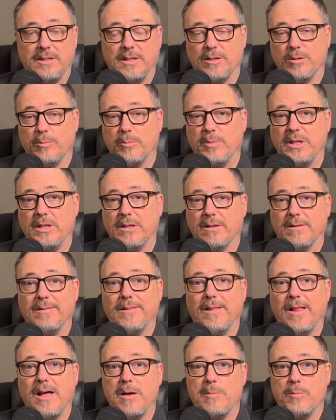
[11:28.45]
it'll be a
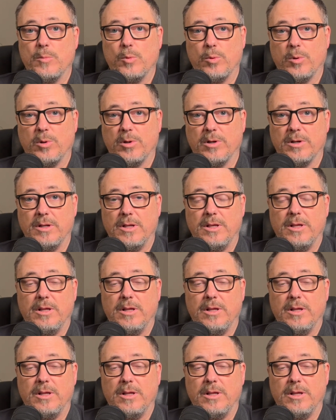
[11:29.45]
lot more